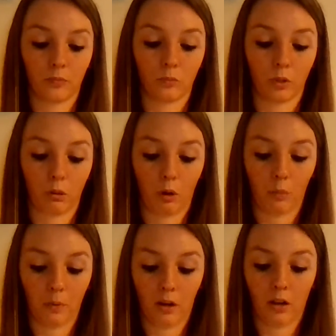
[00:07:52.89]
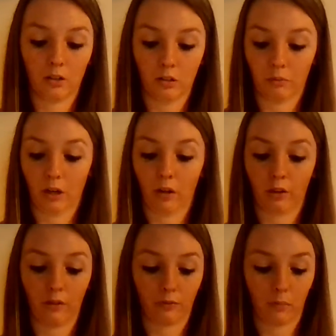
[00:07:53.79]
When you open it, you write all
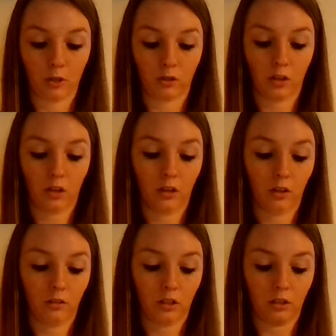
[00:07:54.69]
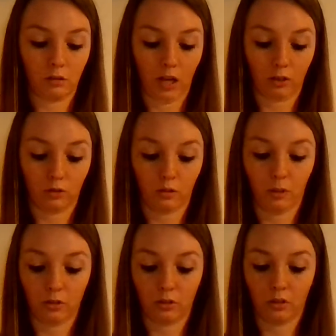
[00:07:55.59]
their information here, you attach their
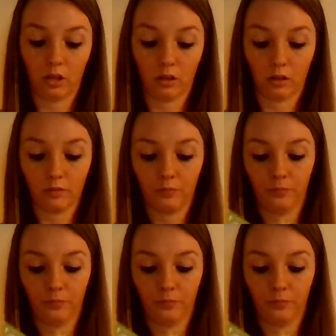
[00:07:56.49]
picture here,